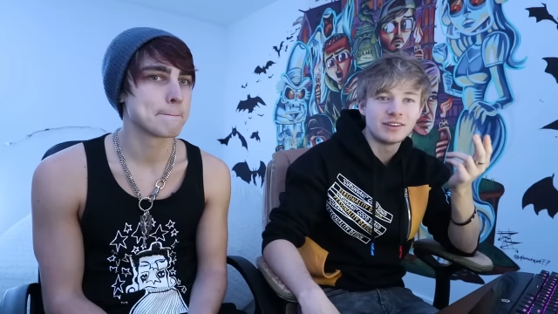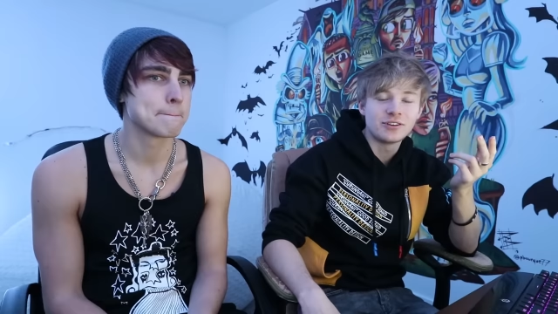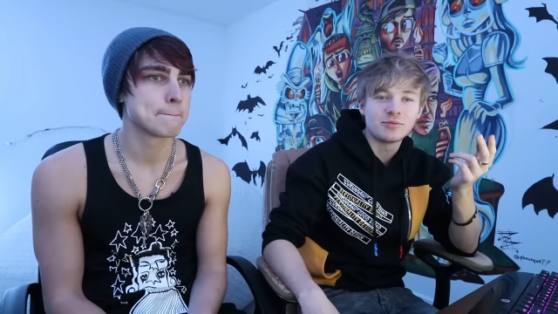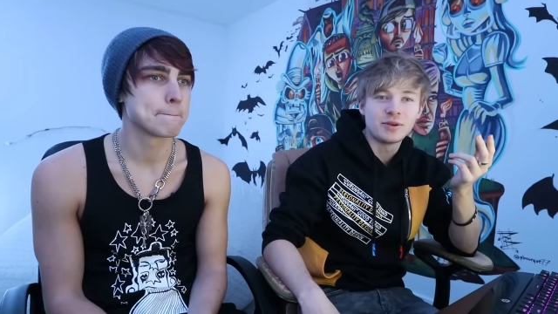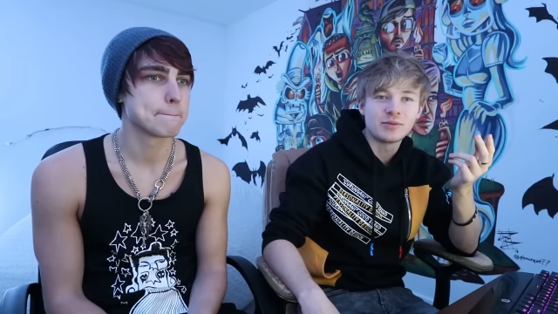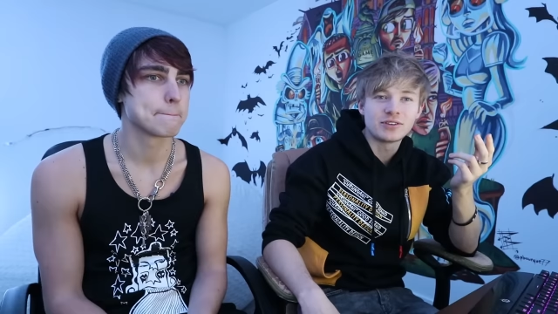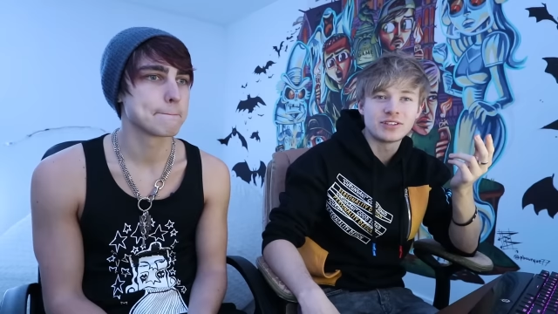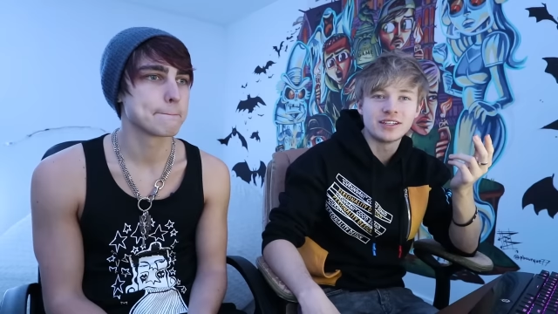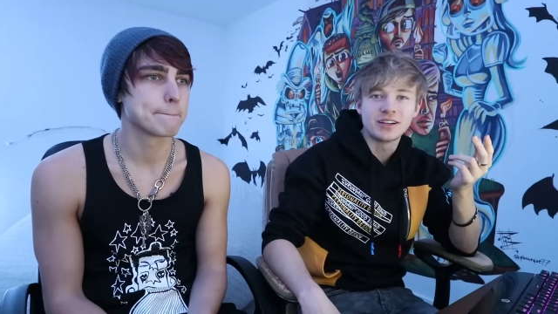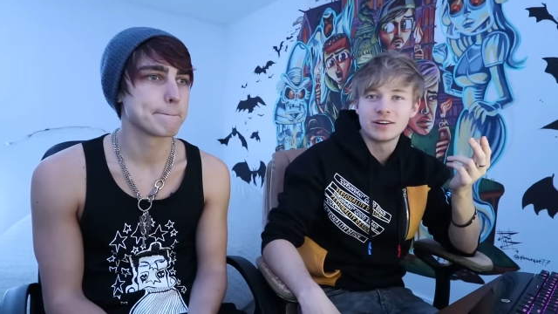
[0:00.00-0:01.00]
Speaker 1: Do you remember
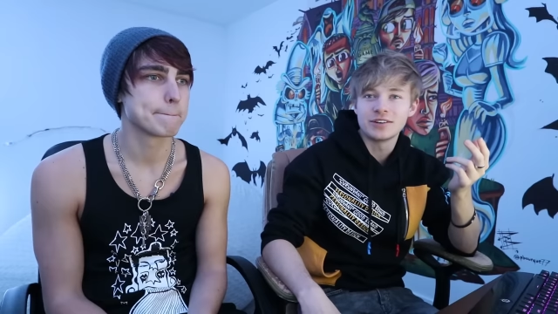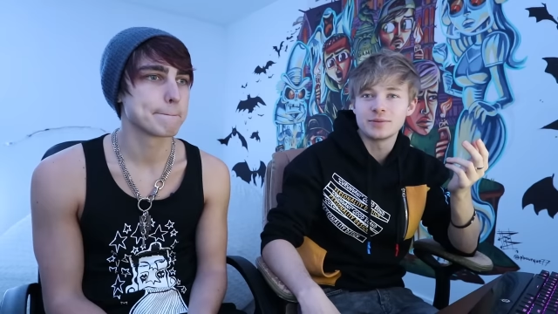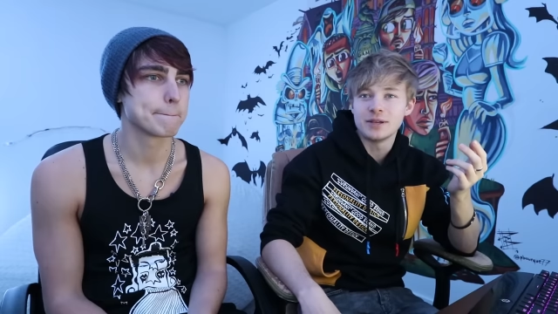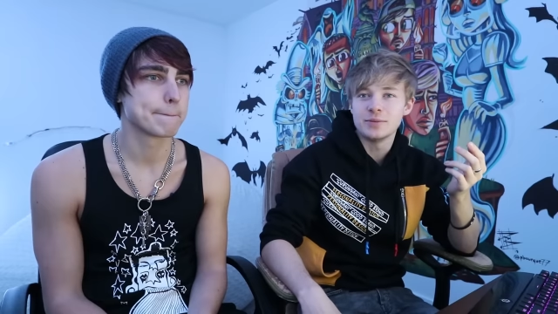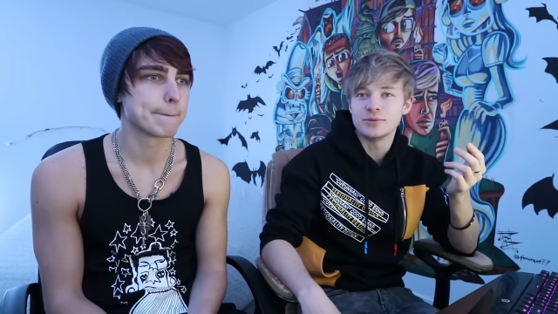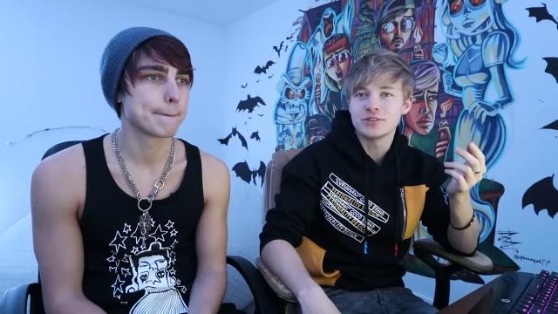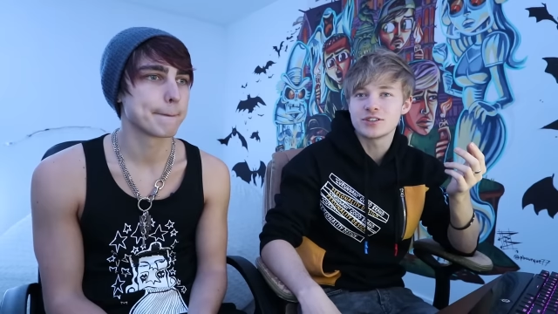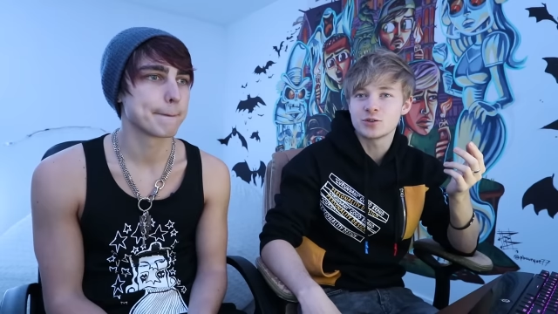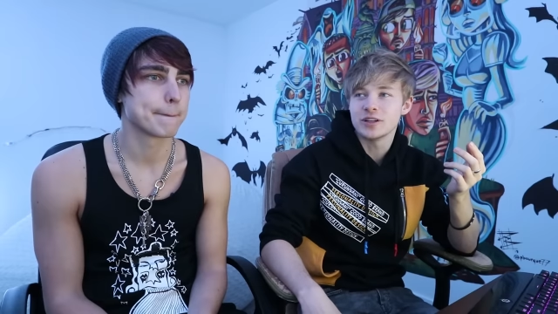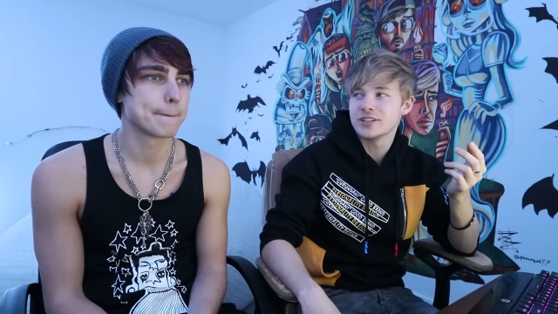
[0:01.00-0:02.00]
seeing all the people in
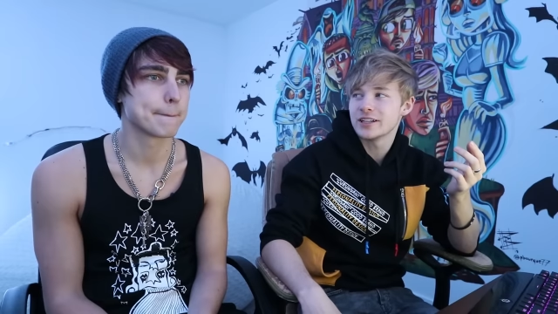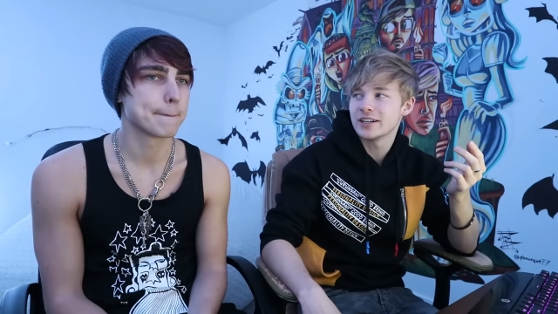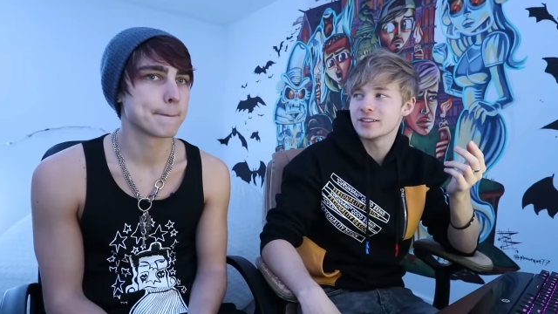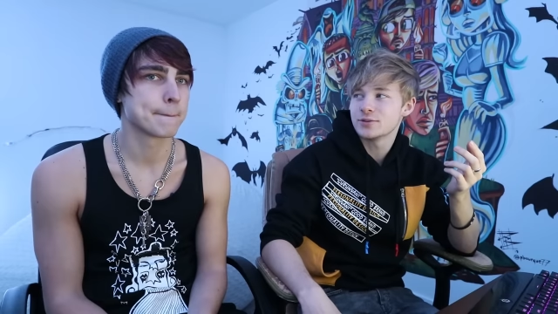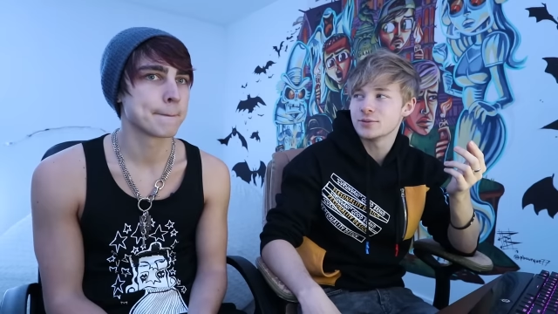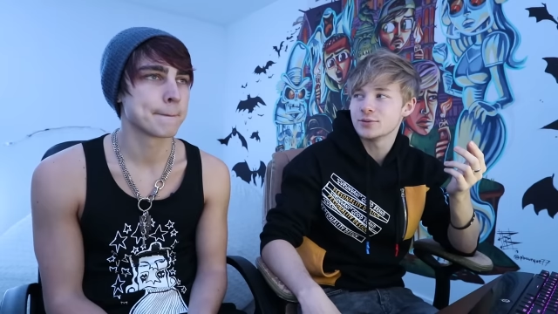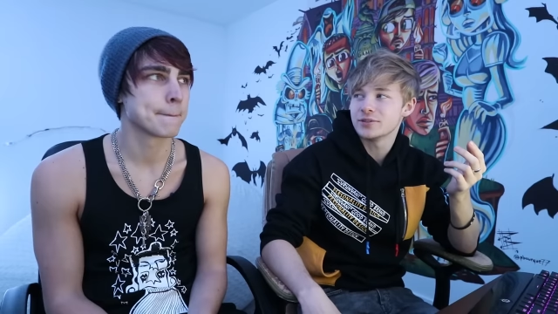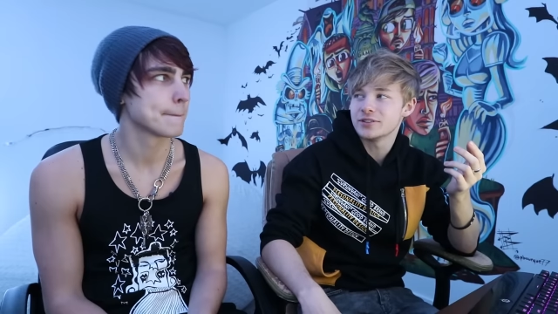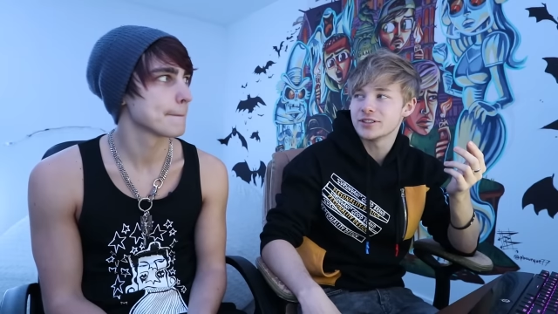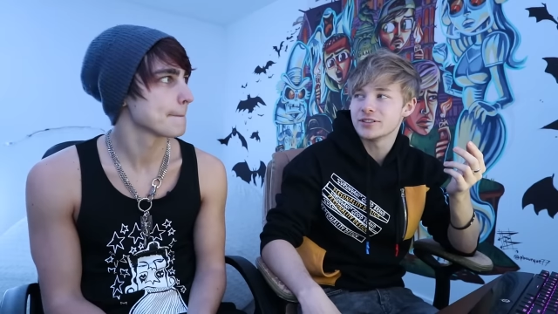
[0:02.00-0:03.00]
straitjackets when we were
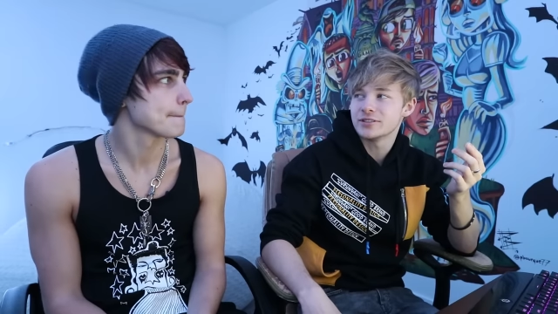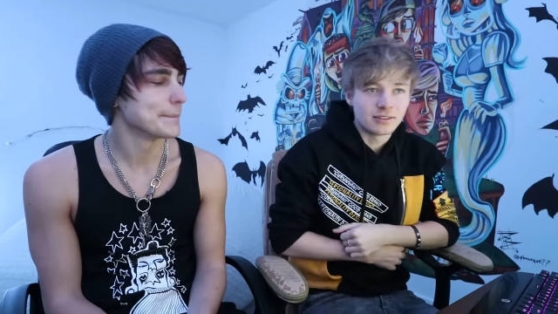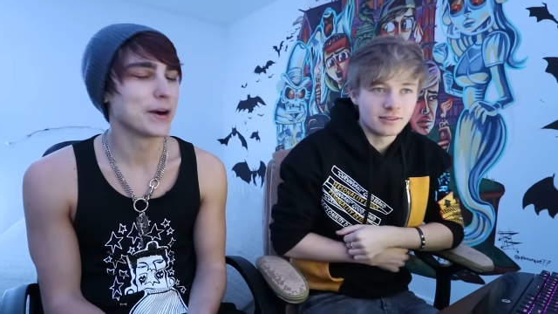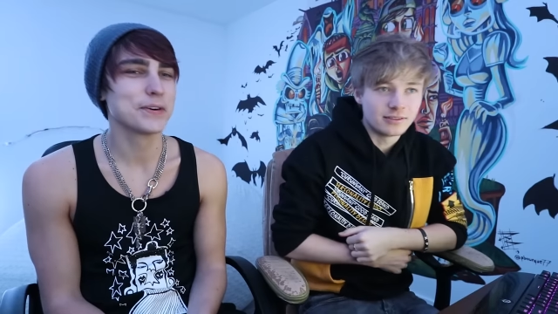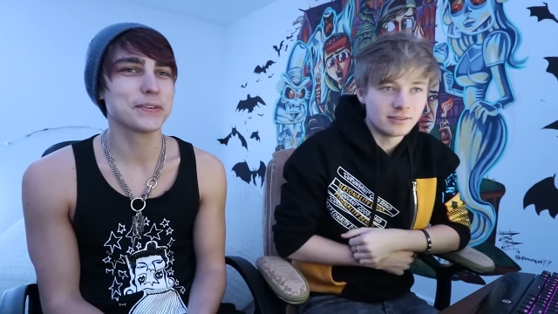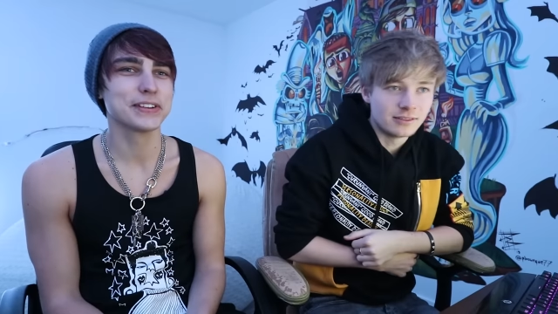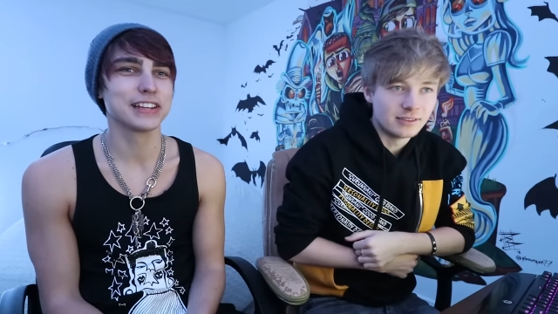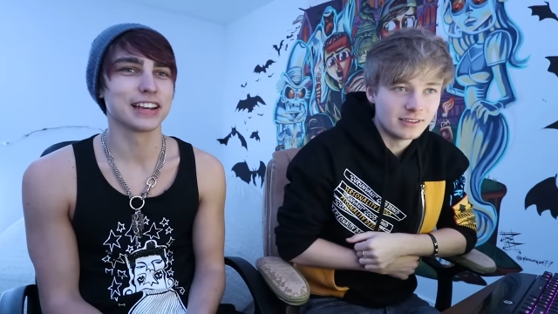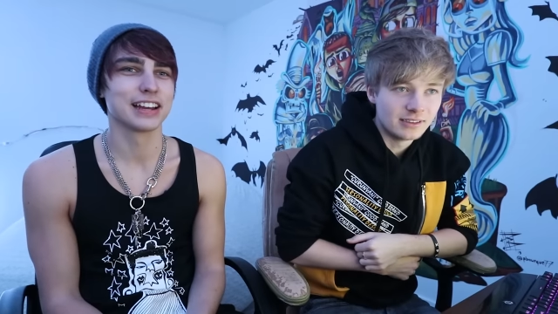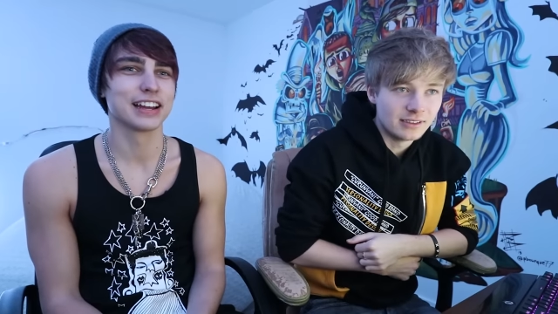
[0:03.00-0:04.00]
in jail? Oh
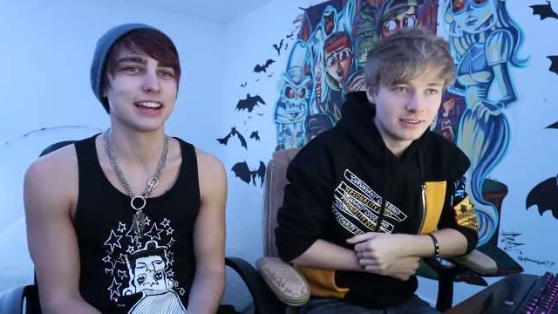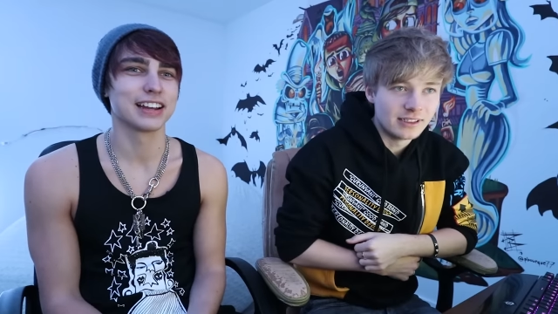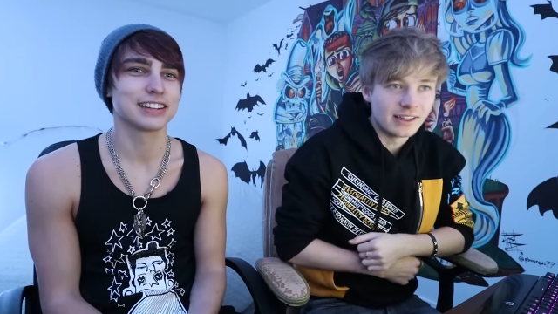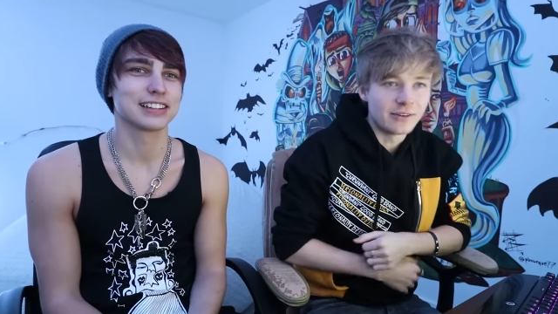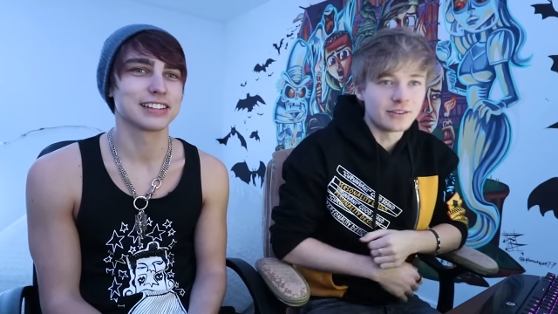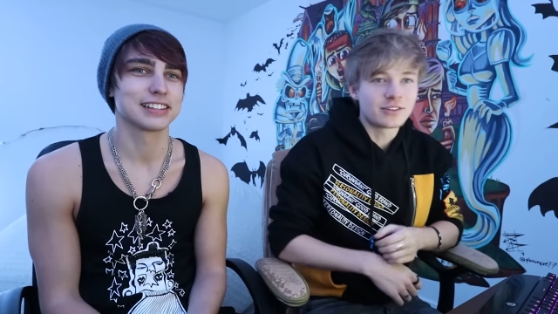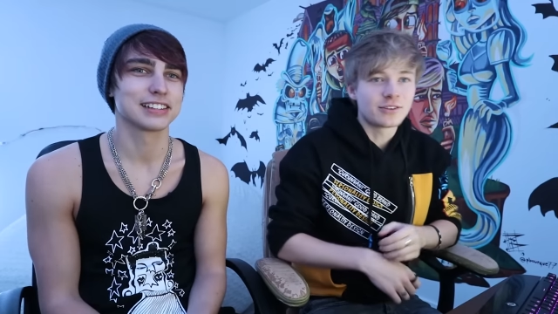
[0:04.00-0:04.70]
yeah. That was